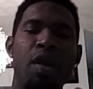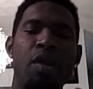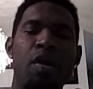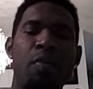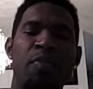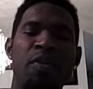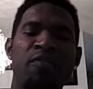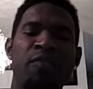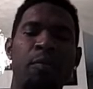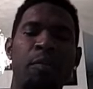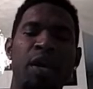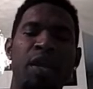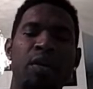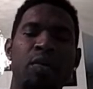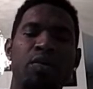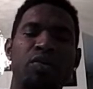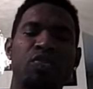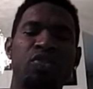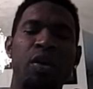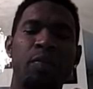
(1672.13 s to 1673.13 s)
Big up
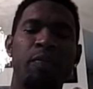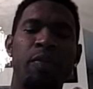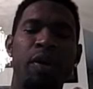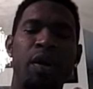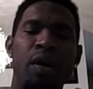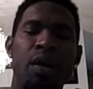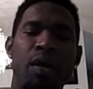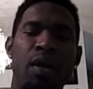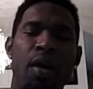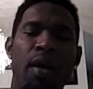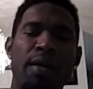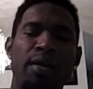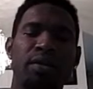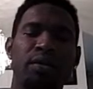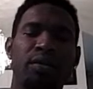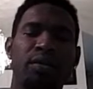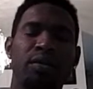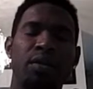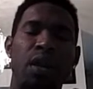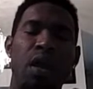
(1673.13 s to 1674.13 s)
everybody who drop a
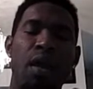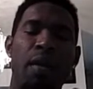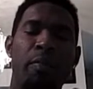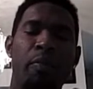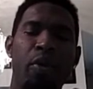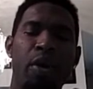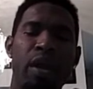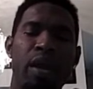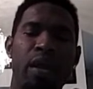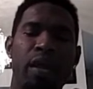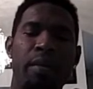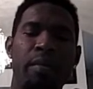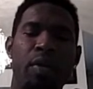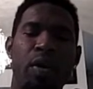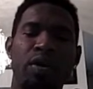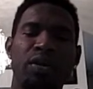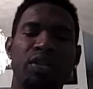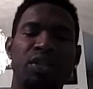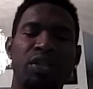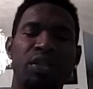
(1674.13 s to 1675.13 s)
prayer
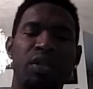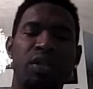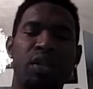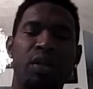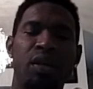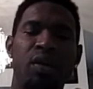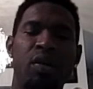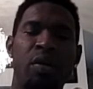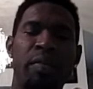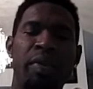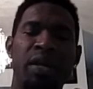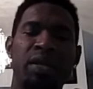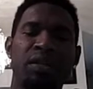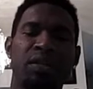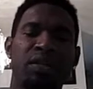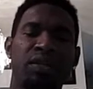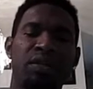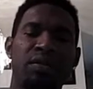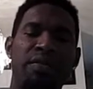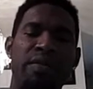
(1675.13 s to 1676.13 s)
emoji in the
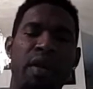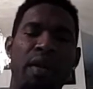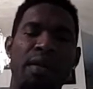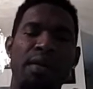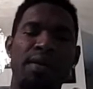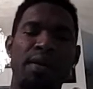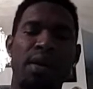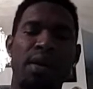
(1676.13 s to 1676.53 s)
comments.